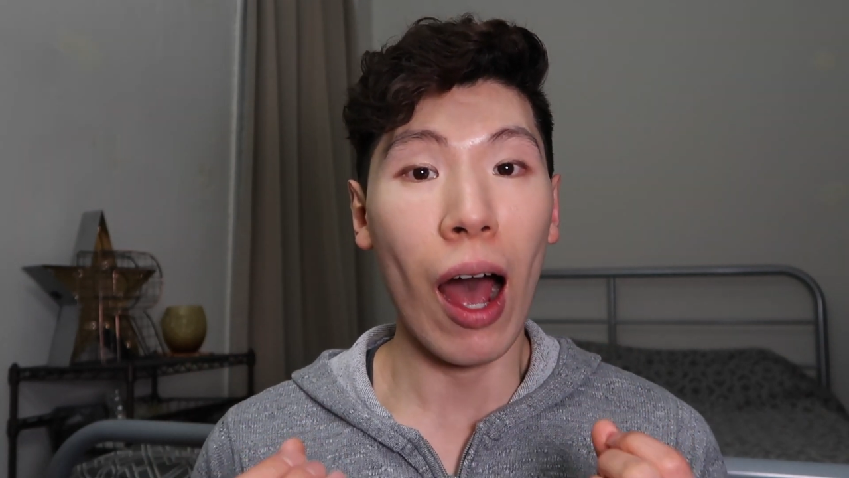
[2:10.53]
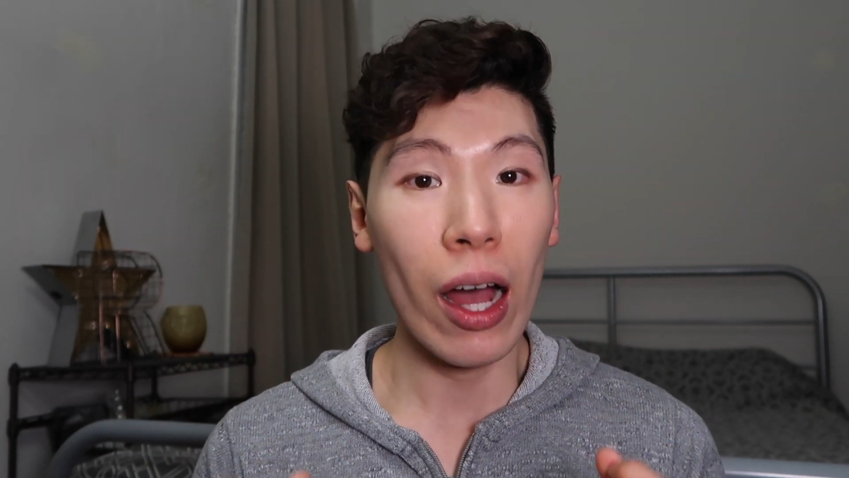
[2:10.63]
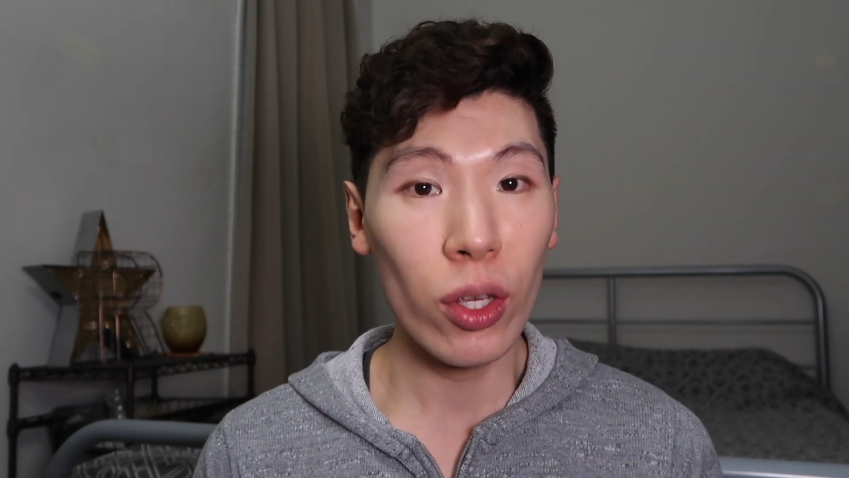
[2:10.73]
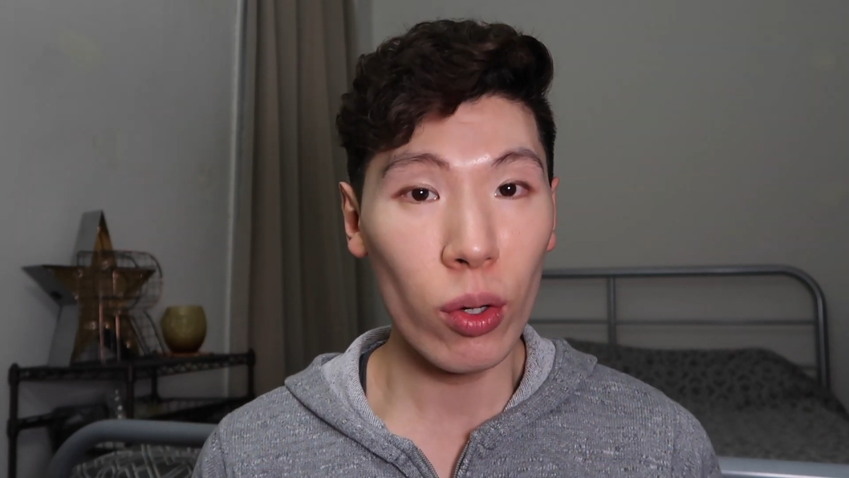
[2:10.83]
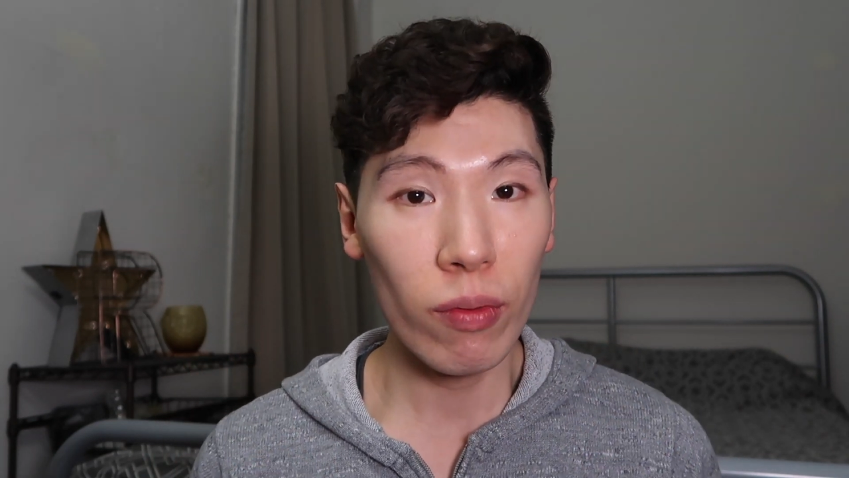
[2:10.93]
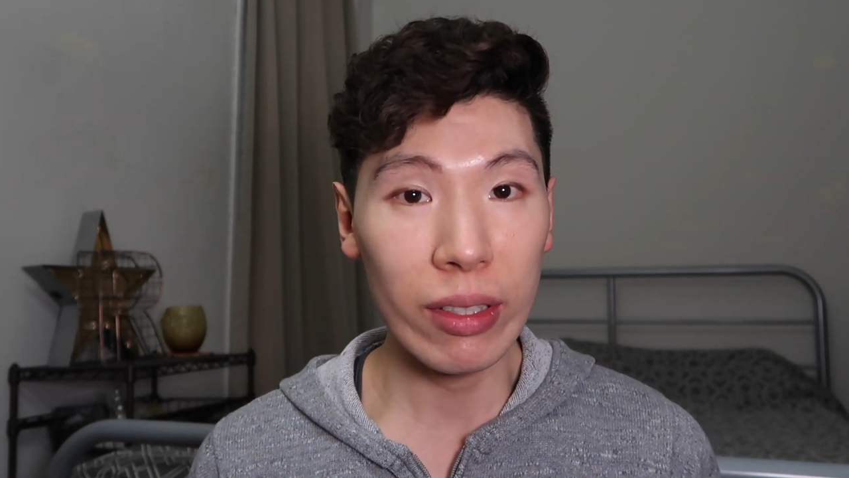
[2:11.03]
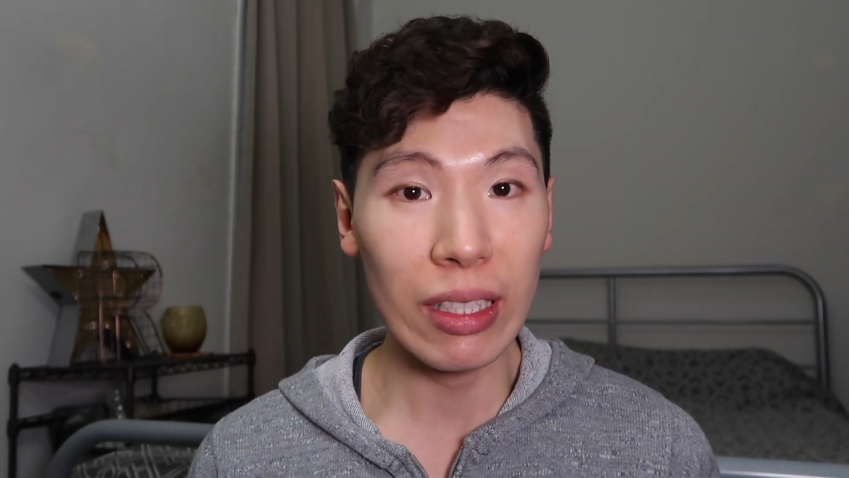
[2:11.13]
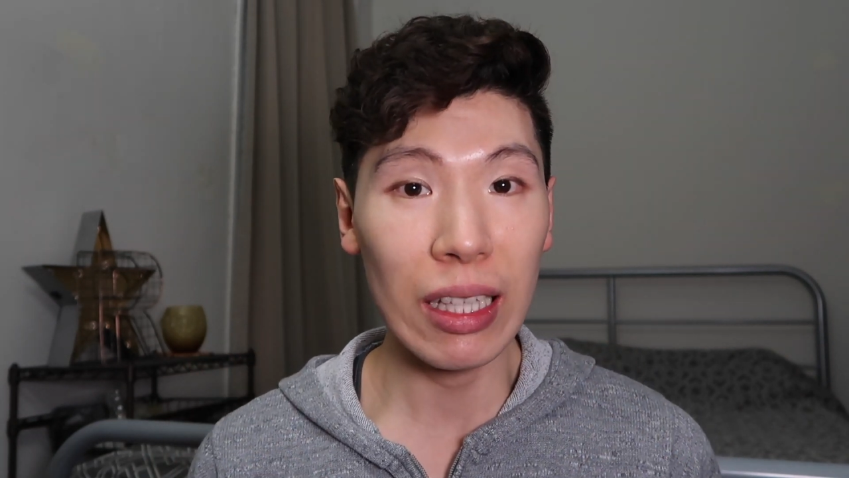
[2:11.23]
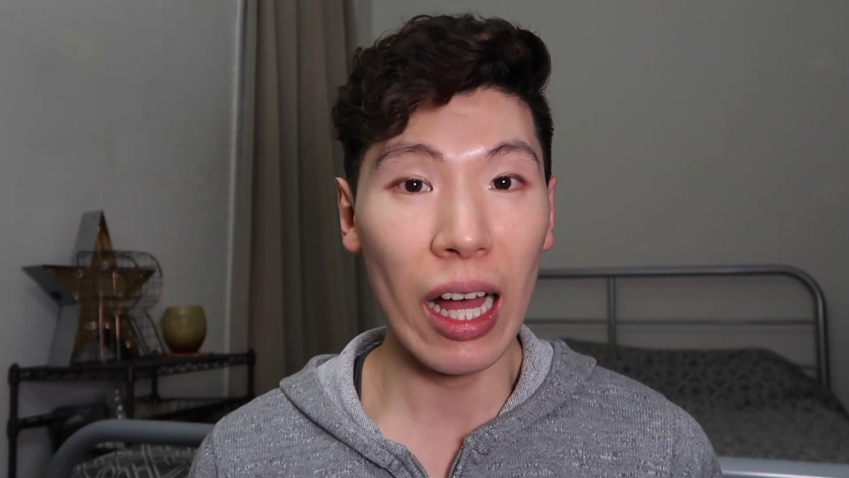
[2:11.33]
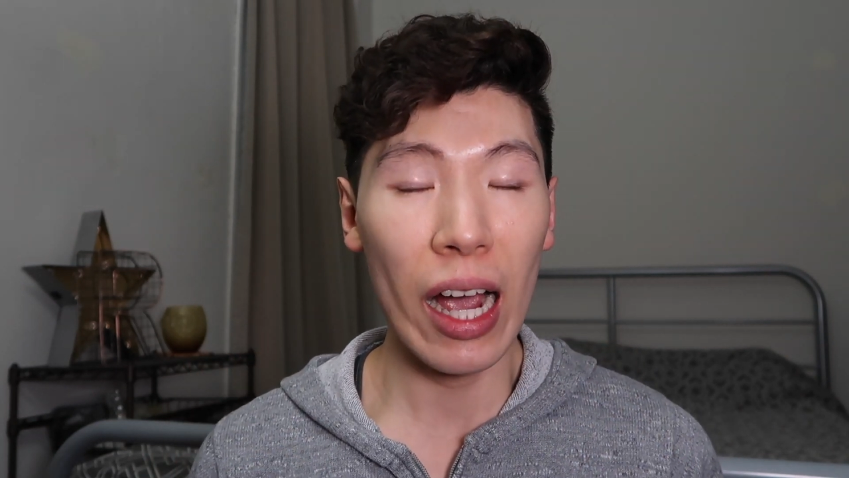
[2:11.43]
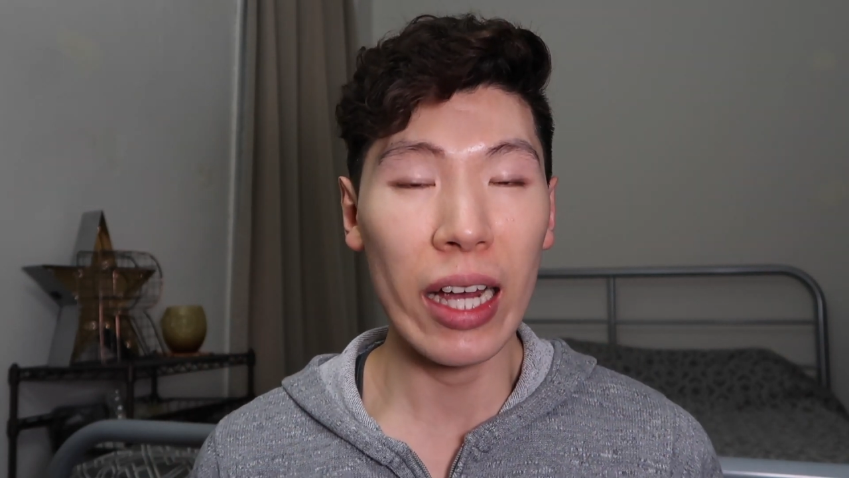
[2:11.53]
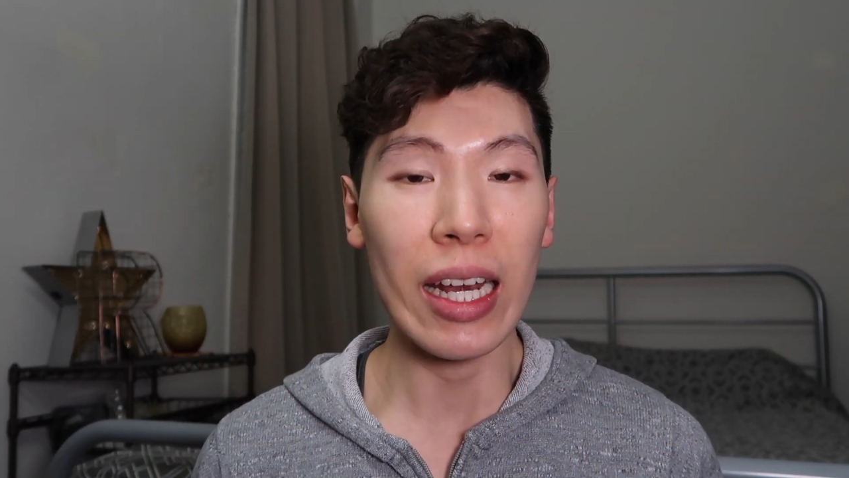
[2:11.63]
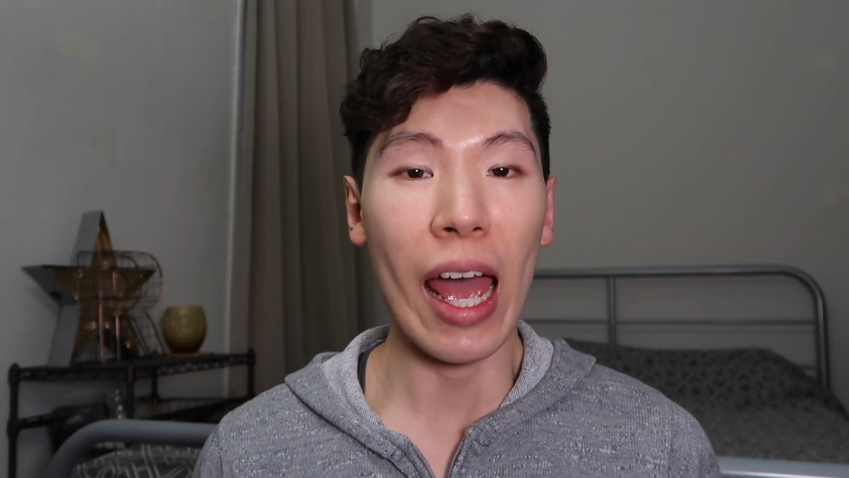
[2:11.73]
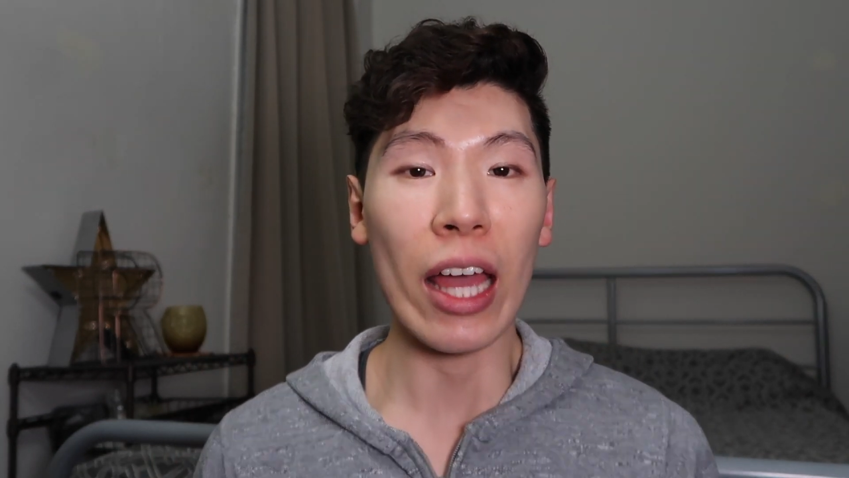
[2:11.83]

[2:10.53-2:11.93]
on your Invisalign